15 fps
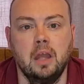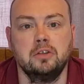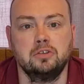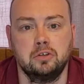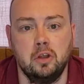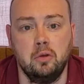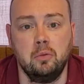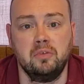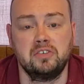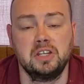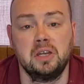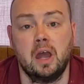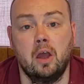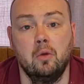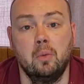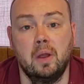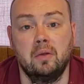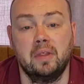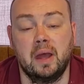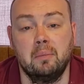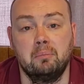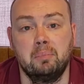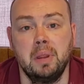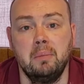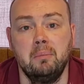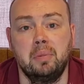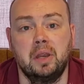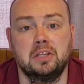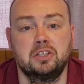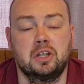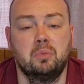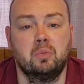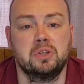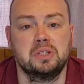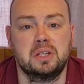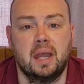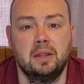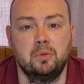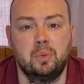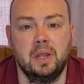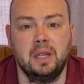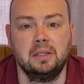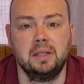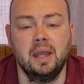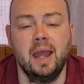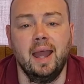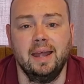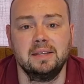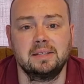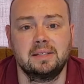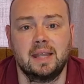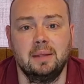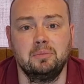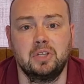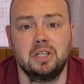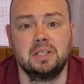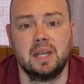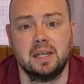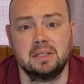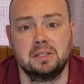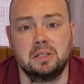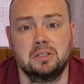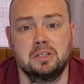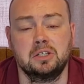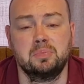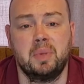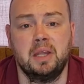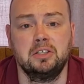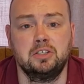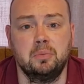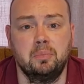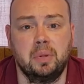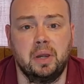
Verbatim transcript: So now we've seen how well that beam bridge can withstand weight, it's time to test a suspension